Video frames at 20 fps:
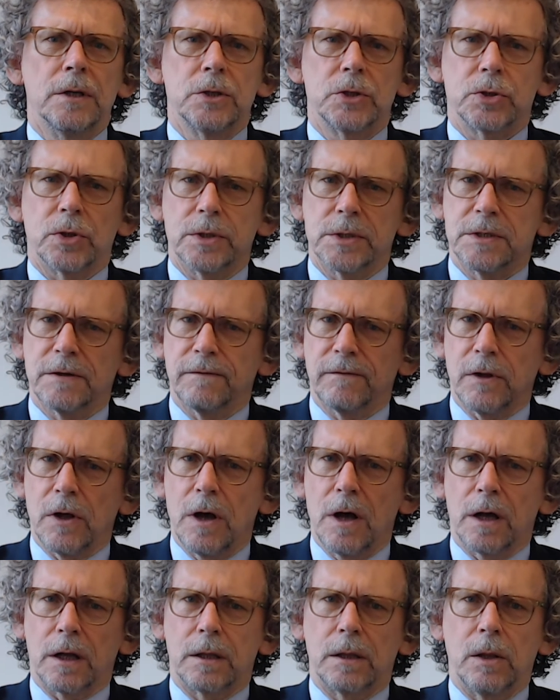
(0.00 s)
choice of
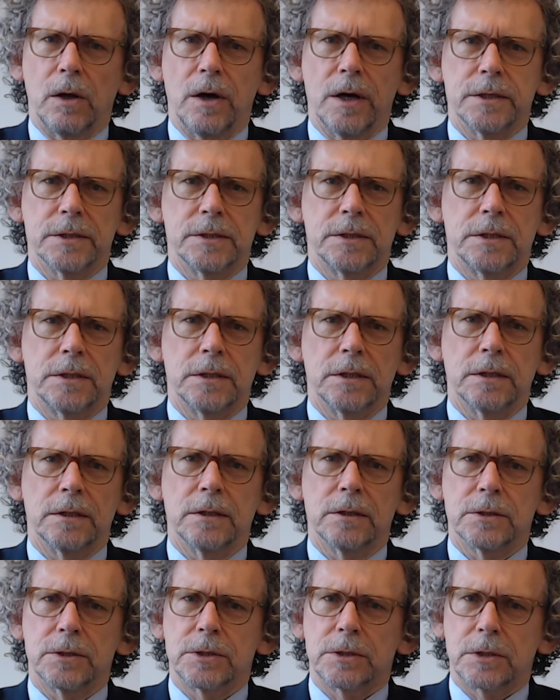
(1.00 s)
law clause to
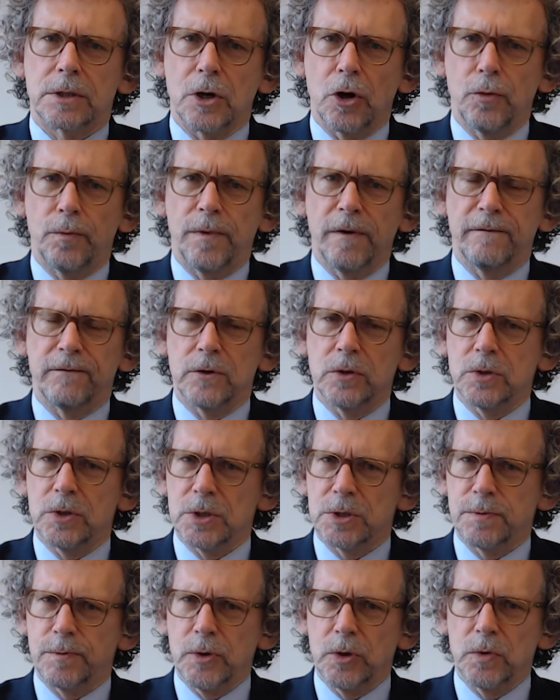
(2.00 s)
the scope of your
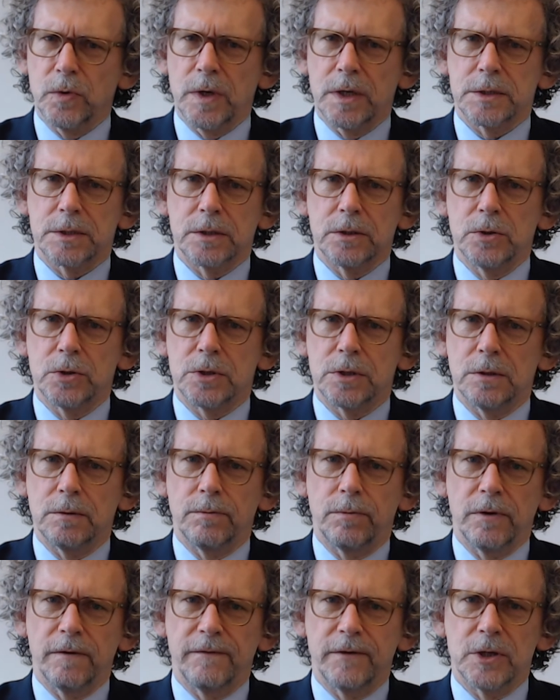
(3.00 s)
dispute resolution
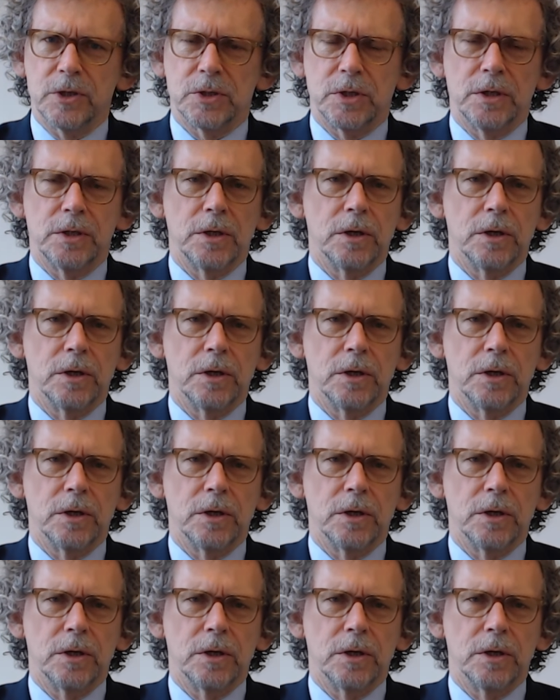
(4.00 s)
provision,